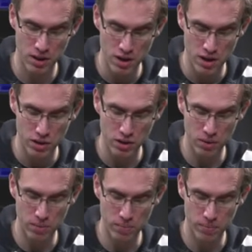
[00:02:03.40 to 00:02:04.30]
So
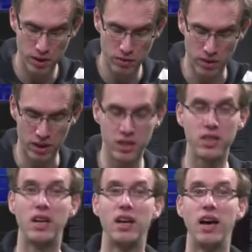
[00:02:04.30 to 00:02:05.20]
this one is
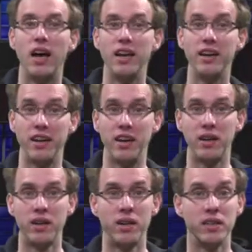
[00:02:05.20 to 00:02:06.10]
linear
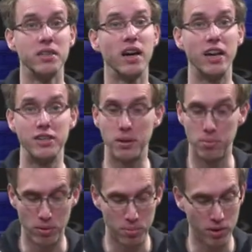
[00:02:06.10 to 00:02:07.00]
and
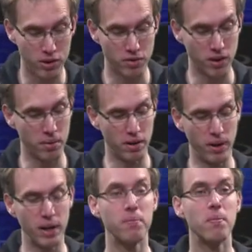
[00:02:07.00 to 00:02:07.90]
separable as well, by the way.
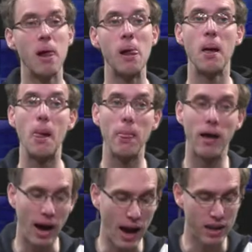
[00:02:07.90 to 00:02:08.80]

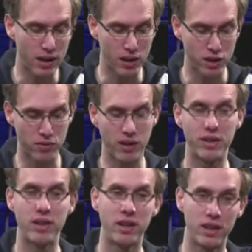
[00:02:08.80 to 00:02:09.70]
And the last one,
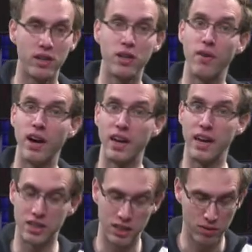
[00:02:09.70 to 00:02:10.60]
divided by the x
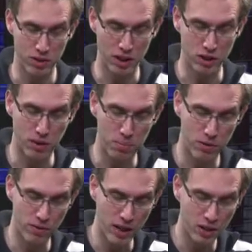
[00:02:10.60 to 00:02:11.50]
equals x squared plus
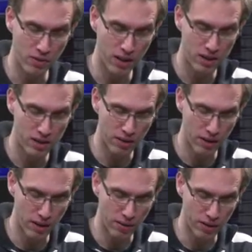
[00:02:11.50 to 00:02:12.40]
y squared. Here
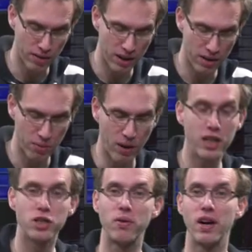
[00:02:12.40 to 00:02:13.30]
we have again a y
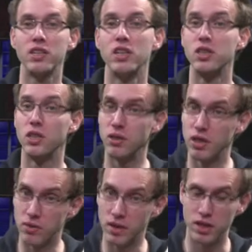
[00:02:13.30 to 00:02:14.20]
squared, so this
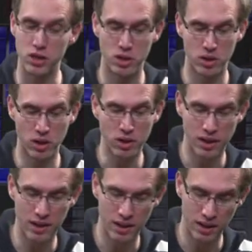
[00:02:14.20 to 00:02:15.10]
one is not
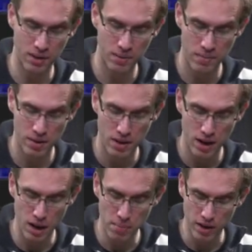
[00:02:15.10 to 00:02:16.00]
linear. And
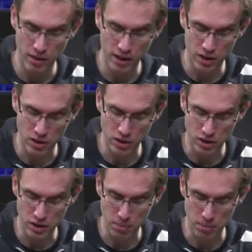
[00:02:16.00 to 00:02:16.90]
by the way, it's not
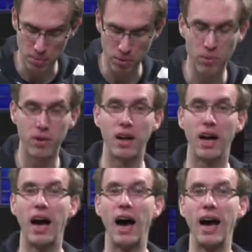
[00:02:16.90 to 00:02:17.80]
separable
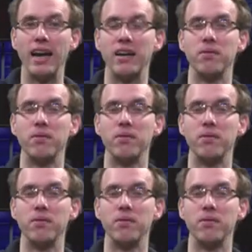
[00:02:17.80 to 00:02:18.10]
either.